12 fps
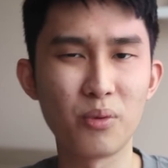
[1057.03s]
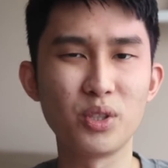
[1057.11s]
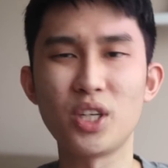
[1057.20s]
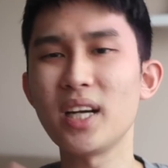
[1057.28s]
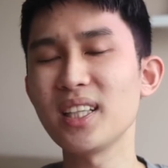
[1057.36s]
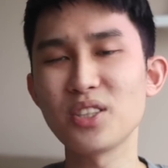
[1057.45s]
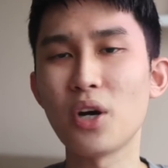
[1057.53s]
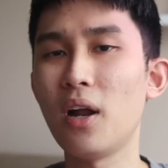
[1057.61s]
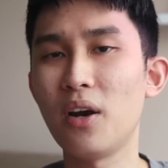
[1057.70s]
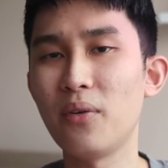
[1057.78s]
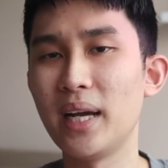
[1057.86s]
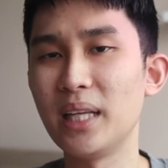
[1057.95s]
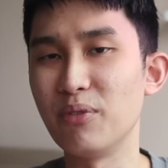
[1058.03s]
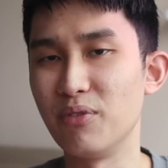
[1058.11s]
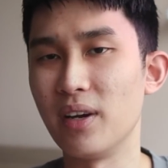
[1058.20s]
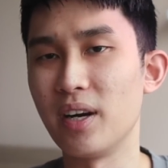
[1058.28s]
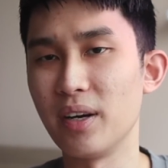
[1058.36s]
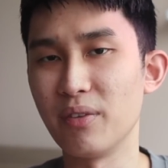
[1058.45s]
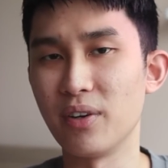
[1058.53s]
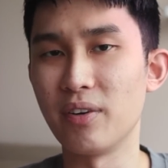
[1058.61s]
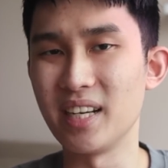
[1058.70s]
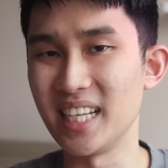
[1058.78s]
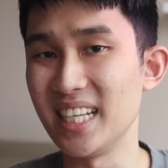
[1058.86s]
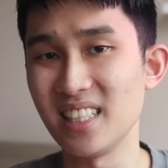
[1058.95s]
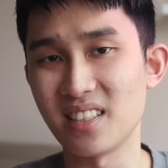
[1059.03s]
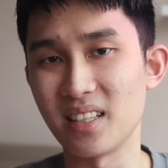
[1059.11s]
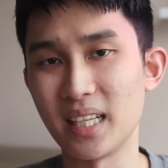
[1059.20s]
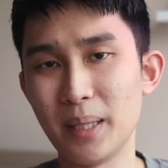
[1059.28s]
which I can tolerate very easily.